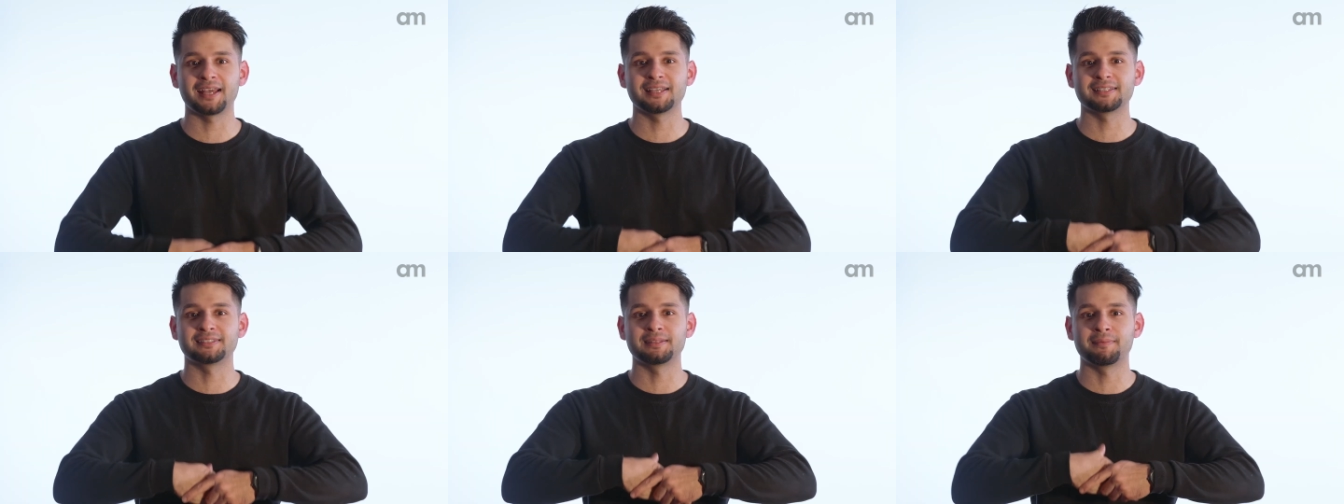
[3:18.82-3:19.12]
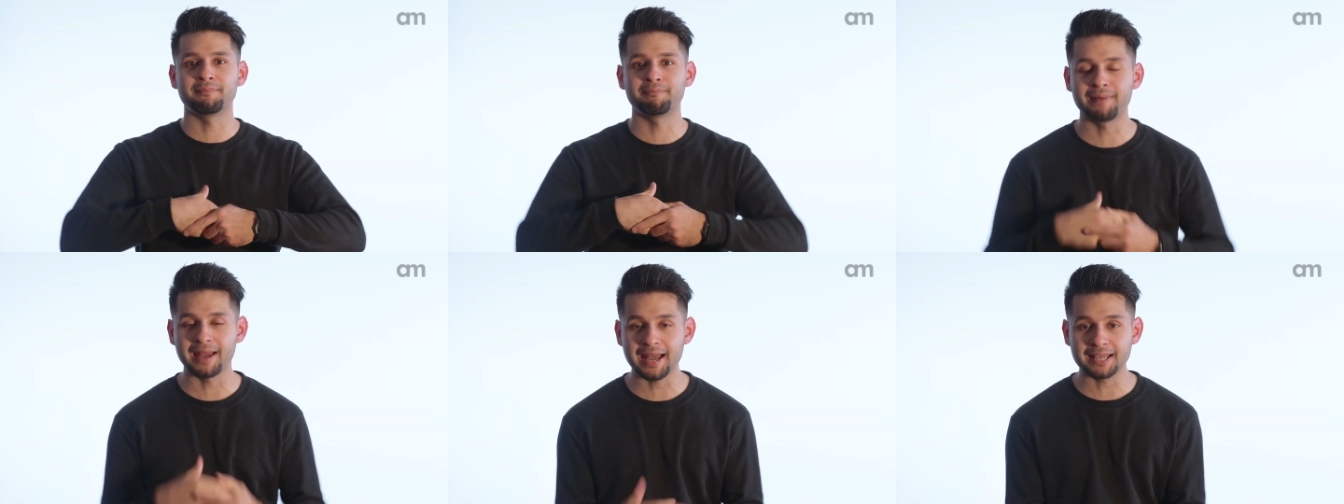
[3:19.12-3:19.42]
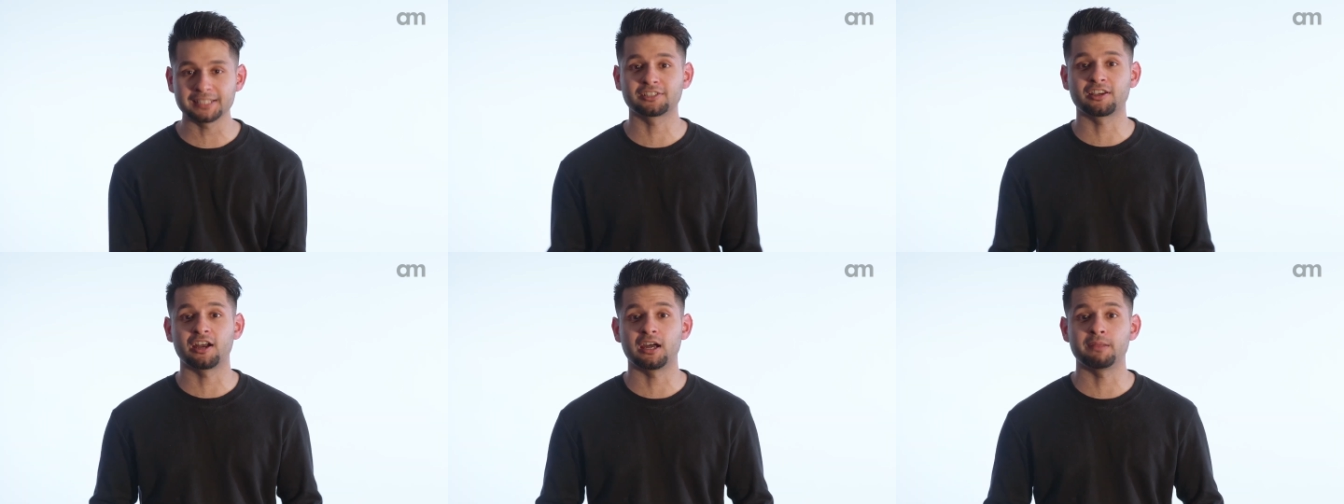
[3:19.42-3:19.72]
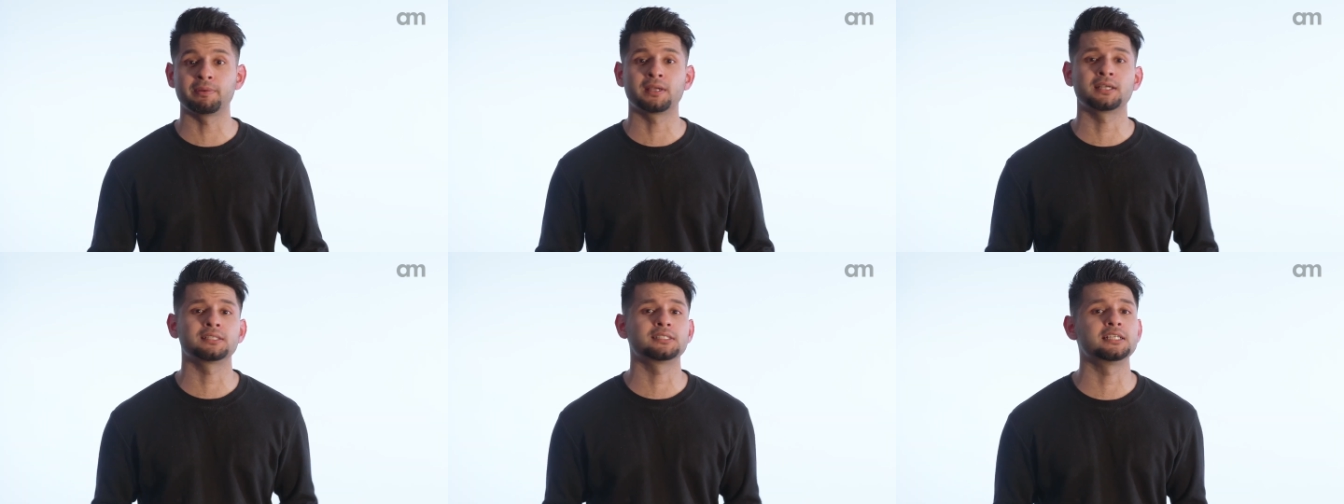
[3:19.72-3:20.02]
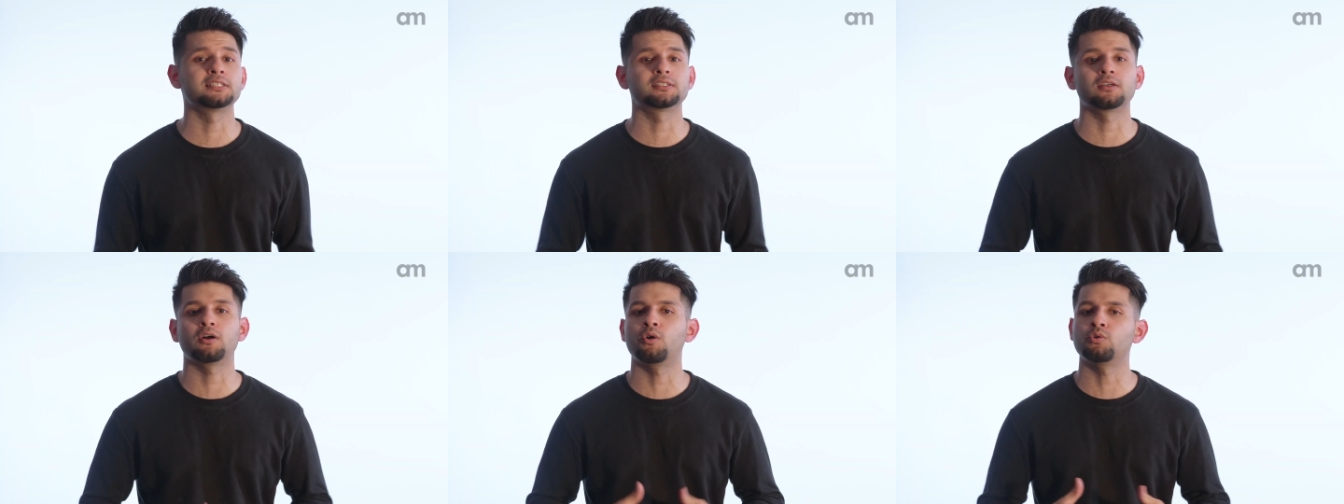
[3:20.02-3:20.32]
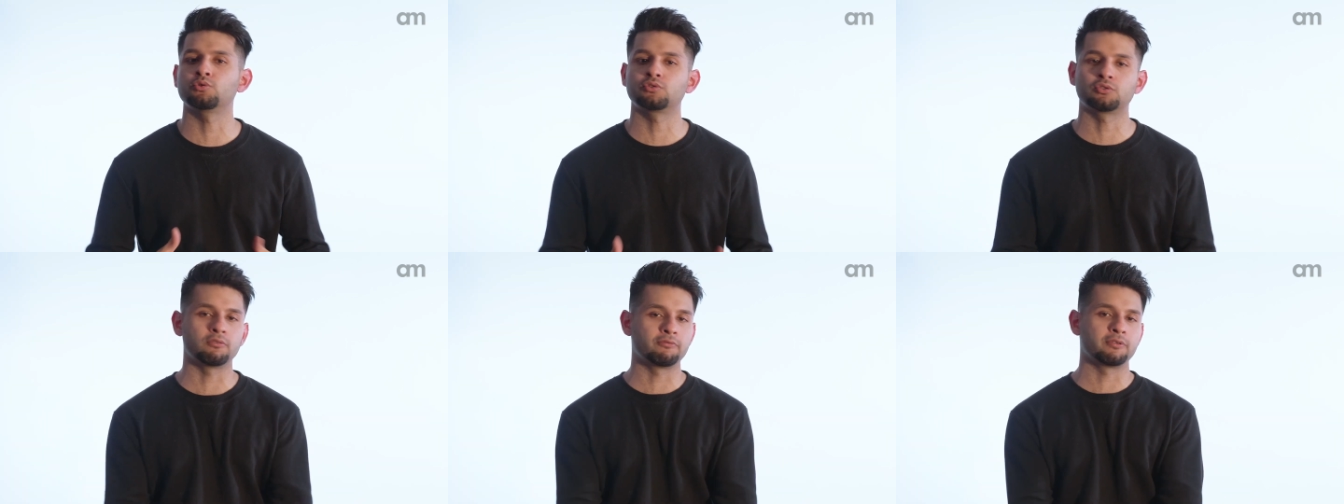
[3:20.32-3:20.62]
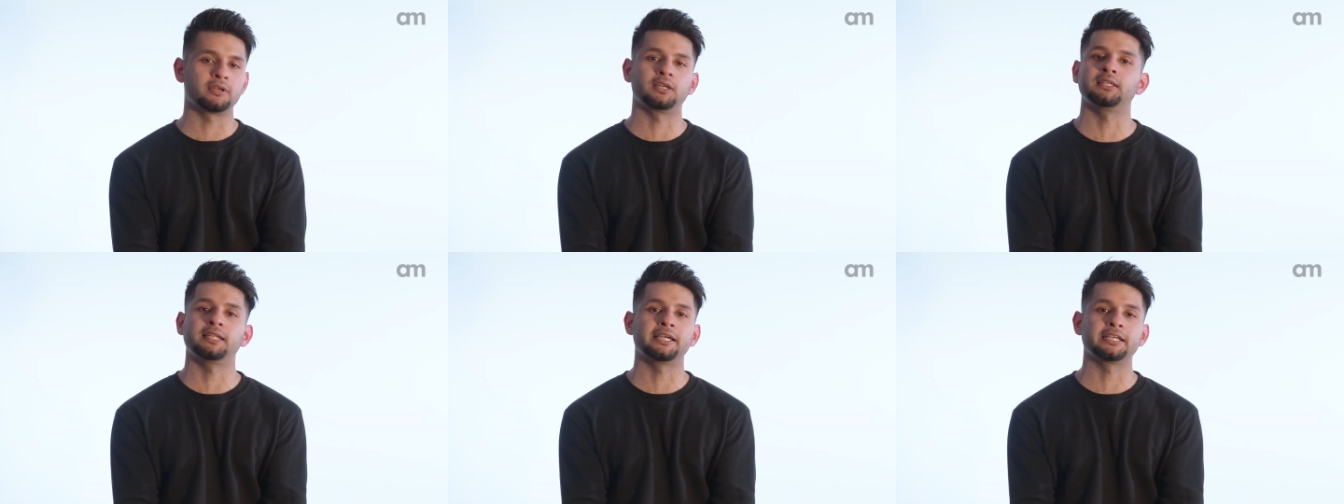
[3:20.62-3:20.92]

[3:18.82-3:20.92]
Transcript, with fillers: as the mascot because he's also very